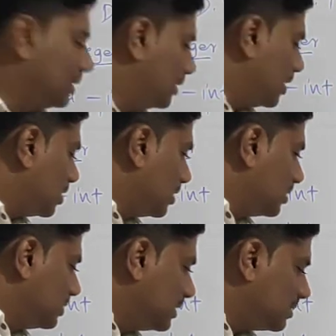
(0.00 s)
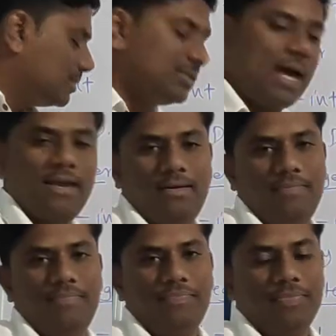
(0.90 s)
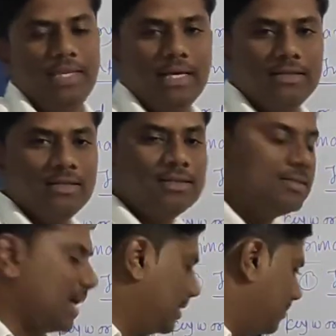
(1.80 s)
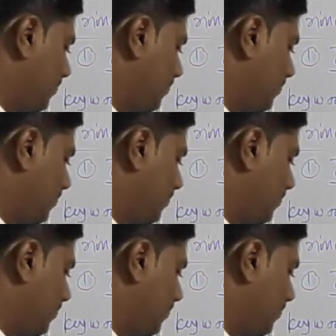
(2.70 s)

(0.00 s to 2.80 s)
There is sign. There is a sign.